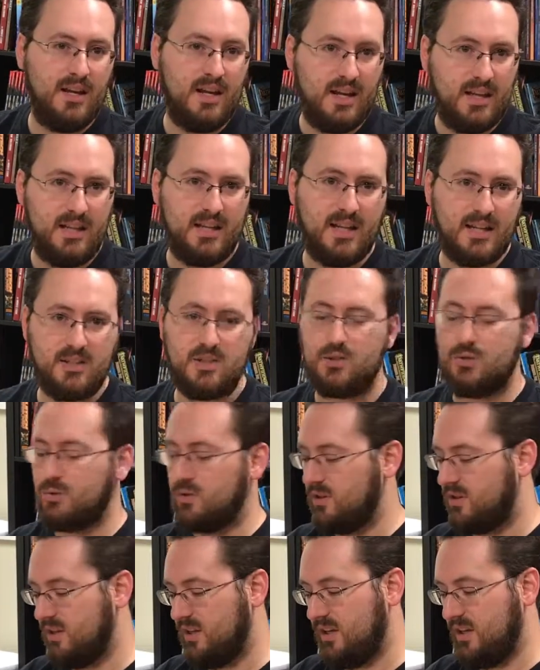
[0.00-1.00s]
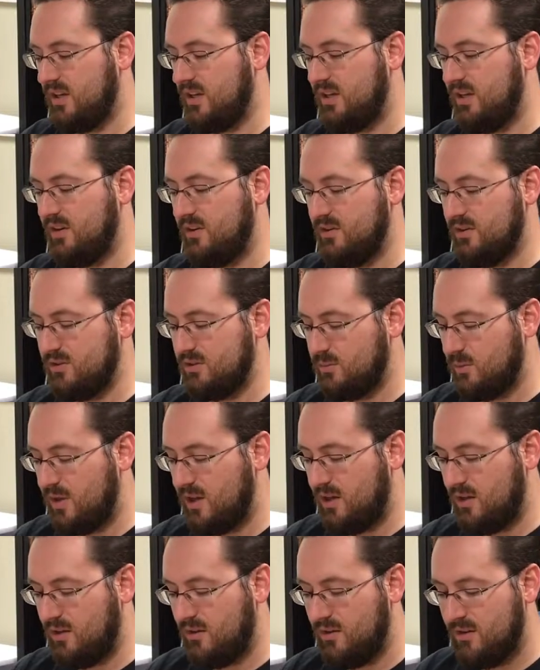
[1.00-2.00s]
and that sort of thing in here as
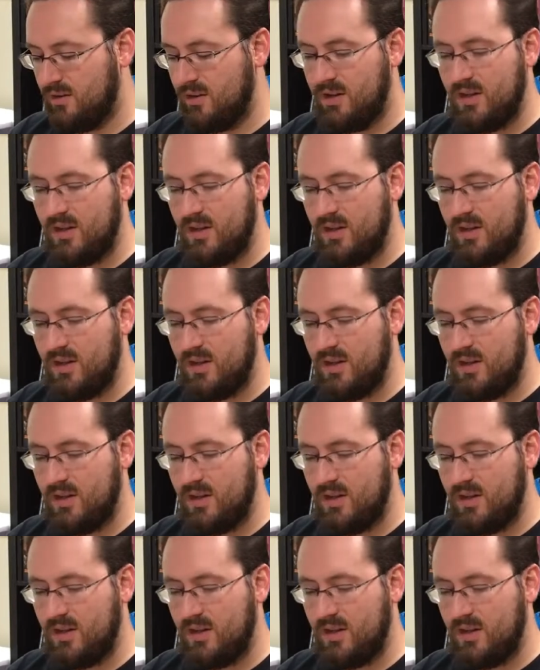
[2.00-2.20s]
well.